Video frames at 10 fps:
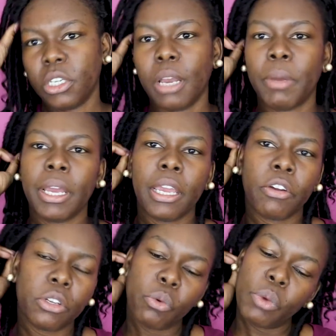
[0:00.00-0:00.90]
have got my hair
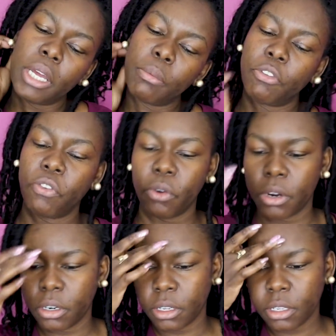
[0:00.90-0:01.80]
out of the way
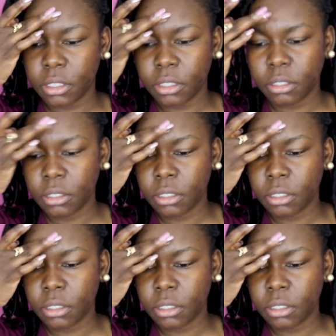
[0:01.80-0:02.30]
before this.